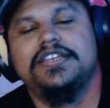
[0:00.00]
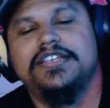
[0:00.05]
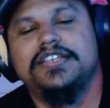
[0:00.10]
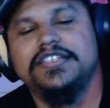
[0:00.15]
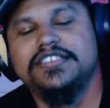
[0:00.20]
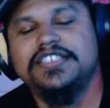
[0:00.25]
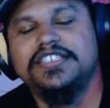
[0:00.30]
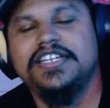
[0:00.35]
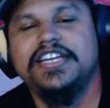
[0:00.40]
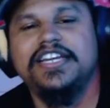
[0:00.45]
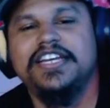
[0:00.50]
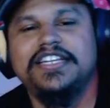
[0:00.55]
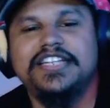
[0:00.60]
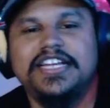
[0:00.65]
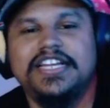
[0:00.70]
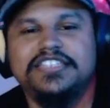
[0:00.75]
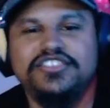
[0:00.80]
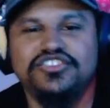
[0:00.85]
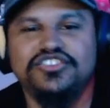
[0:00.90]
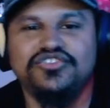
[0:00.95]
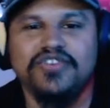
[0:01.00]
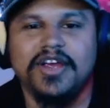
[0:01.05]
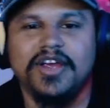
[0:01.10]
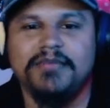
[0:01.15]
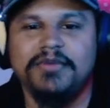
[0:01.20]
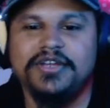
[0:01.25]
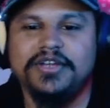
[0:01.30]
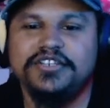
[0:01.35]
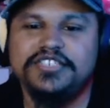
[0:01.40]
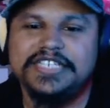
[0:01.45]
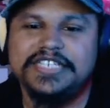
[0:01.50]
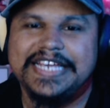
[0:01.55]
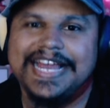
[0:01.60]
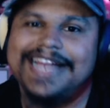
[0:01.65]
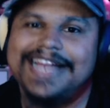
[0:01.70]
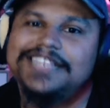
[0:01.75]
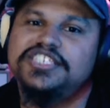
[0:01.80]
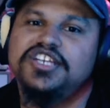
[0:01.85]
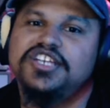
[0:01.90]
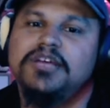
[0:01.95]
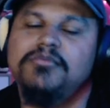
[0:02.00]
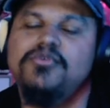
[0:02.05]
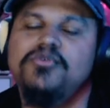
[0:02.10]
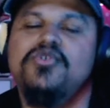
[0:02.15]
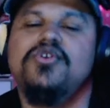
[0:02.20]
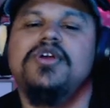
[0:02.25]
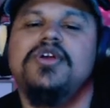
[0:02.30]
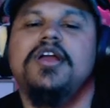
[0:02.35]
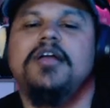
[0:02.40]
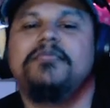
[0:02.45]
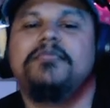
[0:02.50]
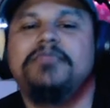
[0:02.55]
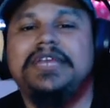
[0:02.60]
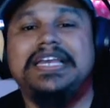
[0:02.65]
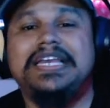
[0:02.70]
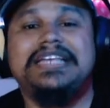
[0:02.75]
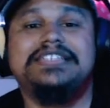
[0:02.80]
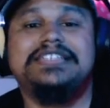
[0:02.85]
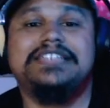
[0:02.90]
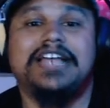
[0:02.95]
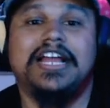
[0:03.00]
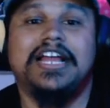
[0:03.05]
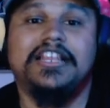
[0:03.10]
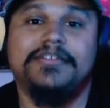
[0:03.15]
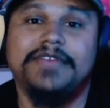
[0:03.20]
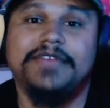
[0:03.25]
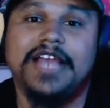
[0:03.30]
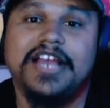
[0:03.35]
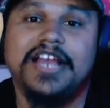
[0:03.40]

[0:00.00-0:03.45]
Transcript: consider hitting that subscribe button to catch more. Peace. I love you